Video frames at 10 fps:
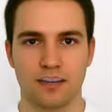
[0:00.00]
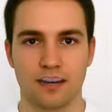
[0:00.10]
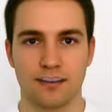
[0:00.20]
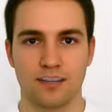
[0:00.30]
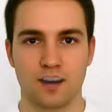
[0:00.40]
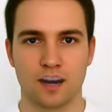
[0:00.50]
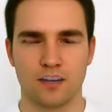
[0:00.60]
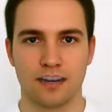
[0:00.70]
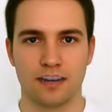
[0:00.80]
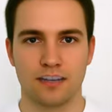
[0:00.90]
prohibit or
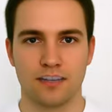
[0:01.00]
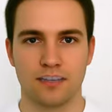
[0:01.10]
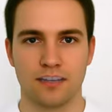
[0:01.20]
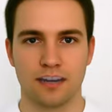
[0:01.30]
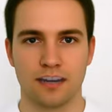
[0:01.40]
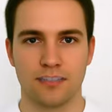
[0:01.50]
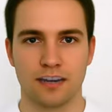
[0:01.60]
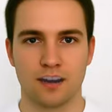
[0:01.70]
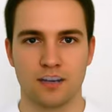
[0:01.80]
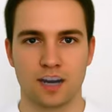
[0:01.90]
regulate the
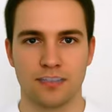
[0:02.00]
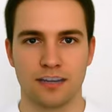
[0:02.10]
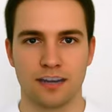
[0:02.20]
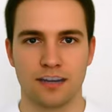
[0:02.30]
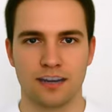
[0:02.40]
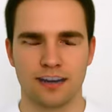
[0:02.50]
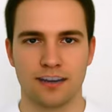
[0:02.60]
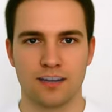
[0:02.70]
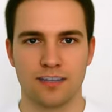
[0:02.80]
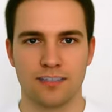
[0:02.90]
use of the highways
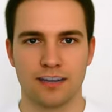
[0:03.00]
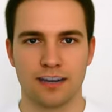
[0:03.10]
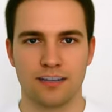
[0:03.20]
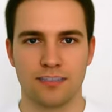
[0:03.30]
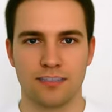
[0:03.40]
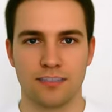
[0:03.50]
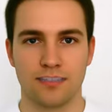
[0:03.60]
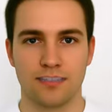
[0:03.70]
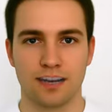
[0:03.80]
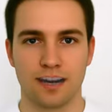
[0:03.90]
for gain.
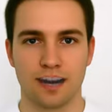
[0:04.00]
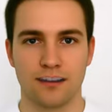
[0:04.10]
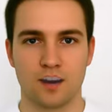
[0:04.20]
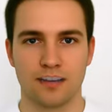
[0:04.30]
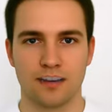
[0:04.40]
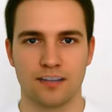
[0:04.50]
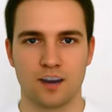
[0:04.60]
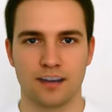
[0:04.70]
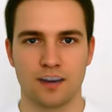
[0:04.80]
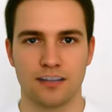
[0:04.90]
Robertson
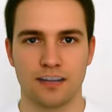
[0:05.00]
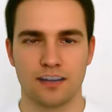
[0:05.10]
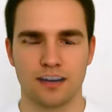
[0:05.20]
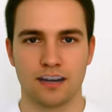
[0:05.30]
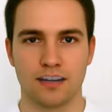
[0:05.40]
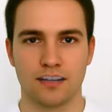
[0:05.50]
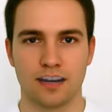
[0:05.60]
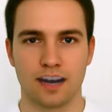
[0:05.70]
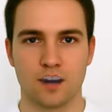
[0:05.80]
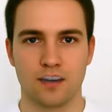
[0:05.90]
v. Department of
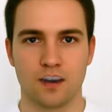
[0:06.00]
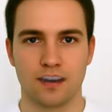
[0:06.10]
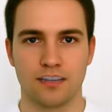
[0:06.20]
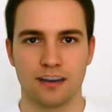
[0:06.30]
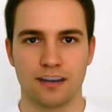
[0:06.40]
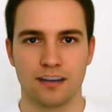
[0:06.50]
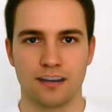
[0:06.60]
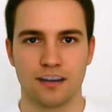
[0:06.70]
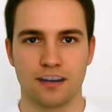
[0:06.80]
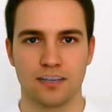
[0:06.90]
Public Works,
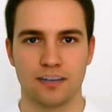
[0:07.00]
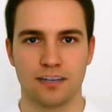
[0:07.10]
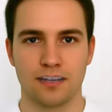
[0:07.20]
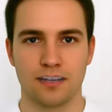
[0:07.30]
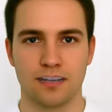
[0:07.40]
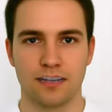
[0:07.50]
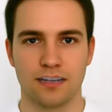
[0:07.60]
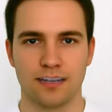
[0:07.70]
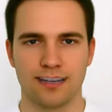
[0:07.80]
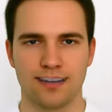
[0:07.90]
Supra.
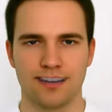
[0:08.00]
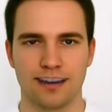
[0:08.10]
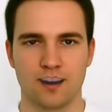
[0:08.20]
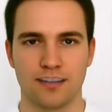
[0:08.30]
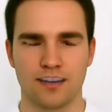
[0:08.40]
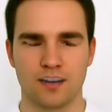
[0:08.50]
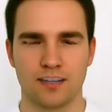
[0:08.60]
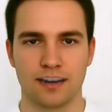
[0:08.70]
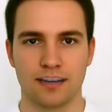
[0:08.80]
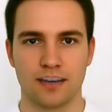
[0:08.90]
There is a clear
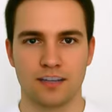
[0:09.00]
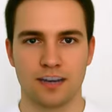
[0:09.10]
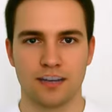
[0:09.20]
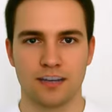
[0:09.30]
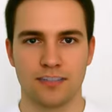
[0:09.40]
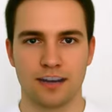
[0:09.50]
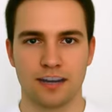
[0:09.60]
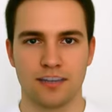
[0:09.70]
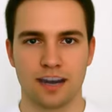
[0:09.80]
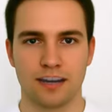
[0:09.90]
distinction between
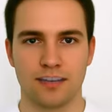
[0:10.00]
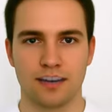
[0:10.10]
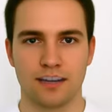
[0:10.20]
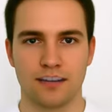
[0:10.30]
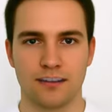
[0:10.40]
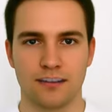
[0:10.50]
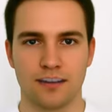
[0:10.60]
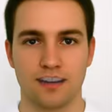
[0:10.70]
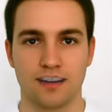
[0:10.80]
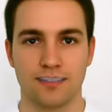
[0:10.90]
an automobile and a
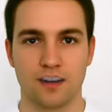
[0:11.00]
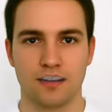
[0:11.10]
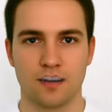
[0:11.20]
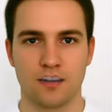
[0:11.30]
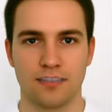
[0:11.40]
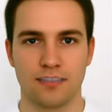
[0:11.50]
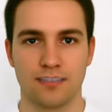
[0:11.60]
motor vehicle.